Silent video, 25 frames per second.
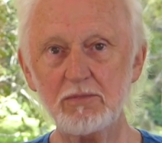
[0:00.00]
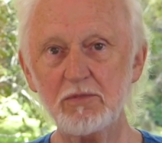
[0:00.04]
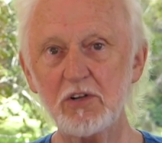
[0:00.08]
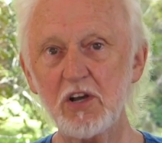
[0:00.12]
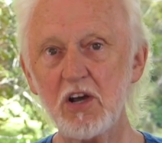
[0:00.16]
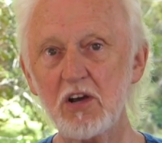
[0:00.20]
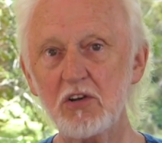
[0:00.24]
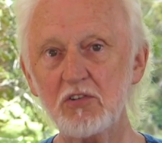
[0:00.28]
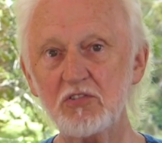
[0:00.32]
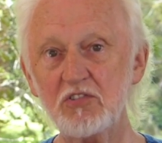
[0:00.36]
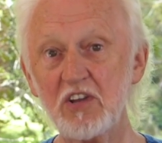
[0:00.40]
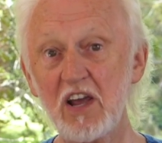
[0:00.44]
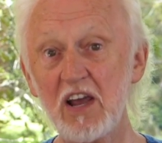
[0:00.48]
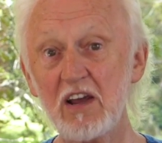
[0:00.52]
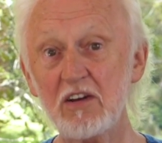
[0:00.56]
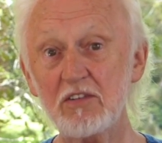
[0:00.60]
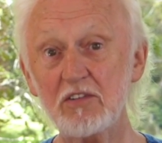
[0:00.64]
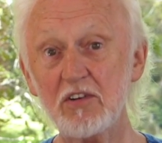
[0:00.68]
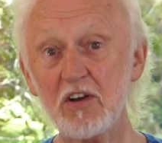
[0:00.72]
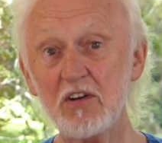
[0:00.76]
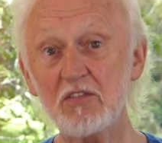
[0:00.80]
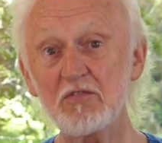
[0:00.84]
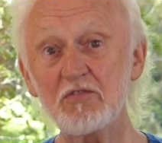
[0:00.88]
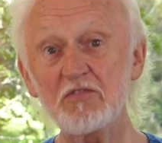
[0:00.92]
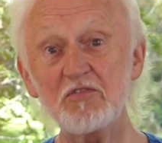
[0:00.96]
goes out
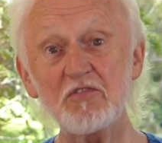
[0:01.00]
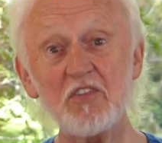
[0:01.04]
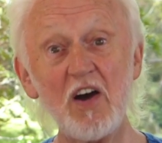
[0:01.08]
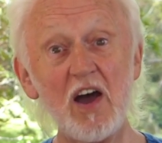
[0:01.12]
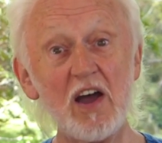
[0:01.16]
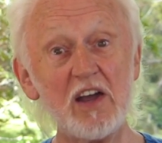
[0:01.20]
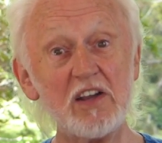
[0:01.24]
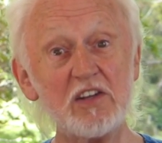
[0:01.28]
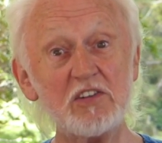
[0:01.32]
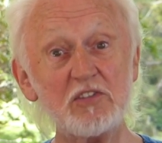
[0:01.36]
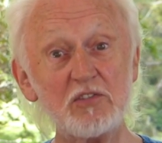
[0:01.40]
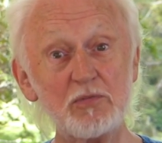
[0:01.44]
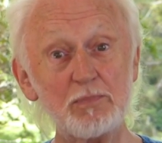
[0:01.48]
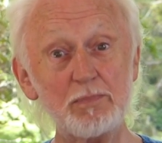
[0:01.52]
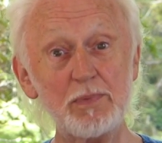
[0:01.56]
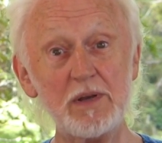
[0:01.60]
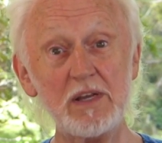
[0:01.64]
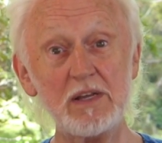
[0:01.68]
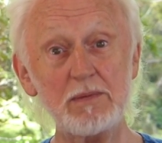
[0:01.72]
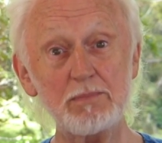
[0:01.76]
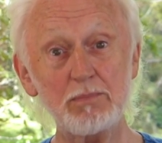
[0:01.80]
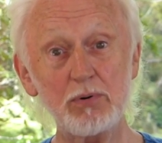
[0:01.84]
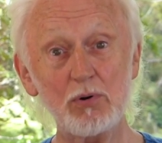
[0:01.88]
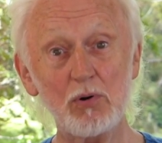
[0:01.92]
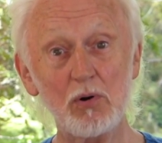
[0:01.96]
and finds
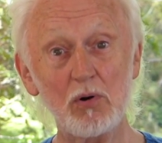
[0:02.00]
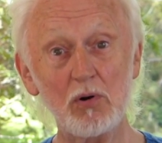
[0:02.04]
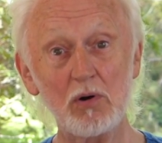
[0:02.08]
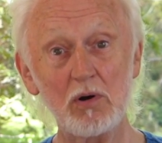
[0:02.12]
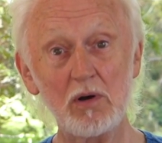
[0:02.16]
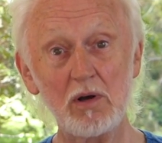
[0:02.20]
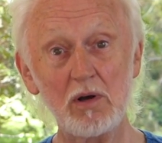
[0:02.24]
people